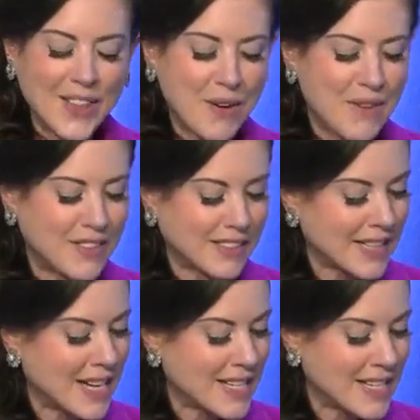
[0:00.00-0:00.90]
they're
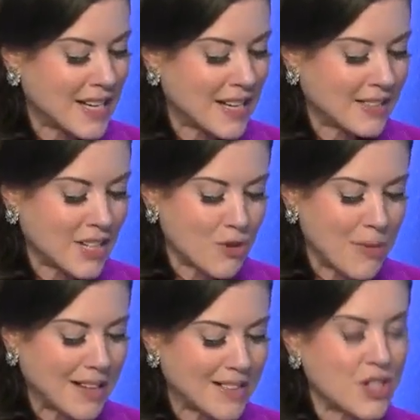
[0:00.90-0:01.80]
investigating central
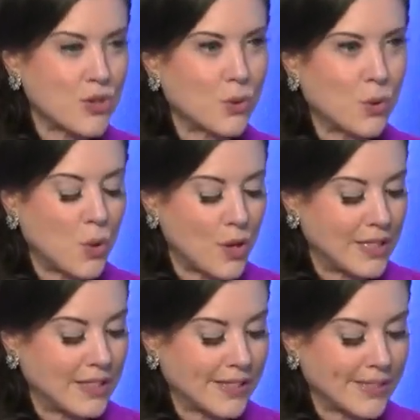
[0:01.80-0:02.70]
bank digital
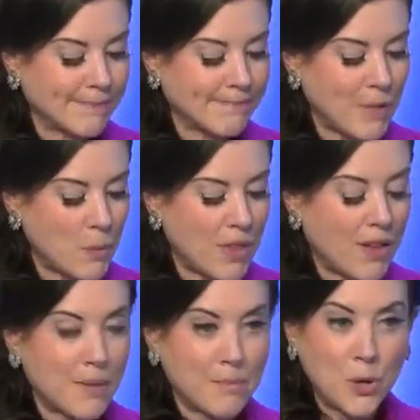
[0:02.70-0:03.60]
coins,
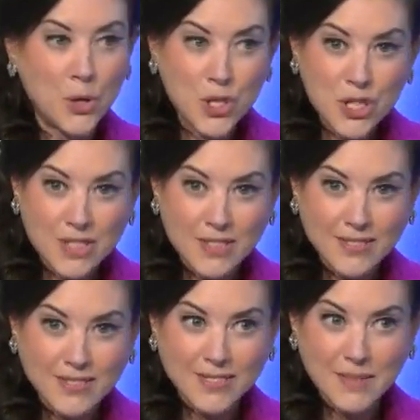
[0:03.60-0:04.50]
whether pushed
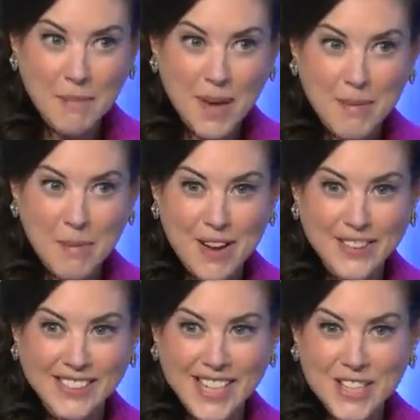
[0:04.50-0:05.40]
by the
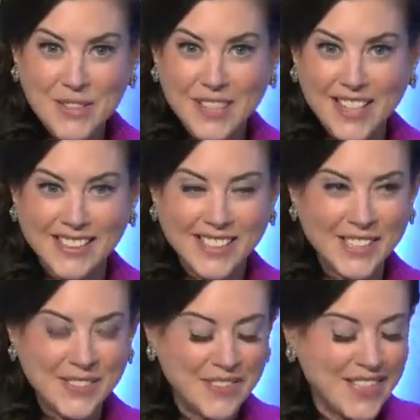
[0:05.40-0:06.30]
private sector, and I
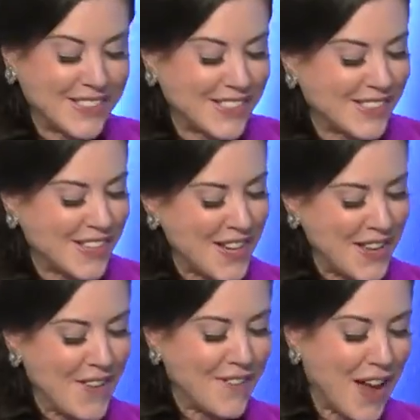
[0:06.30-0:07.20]
see some faces
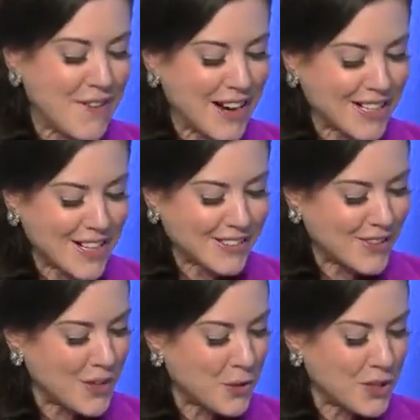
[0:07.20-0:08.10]
that I
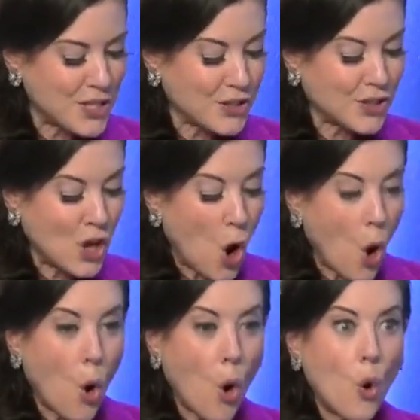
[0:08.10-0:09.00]
recognise in the audience,
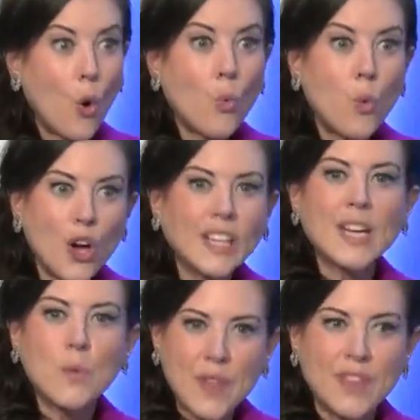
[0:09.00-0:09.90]
or
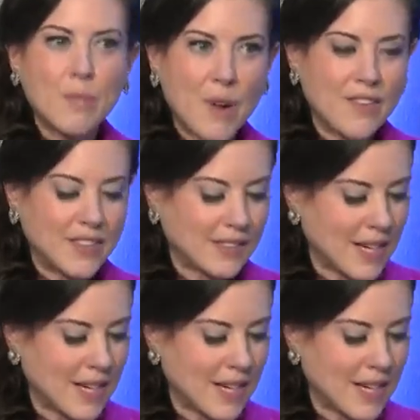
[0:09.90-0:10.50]
working with the private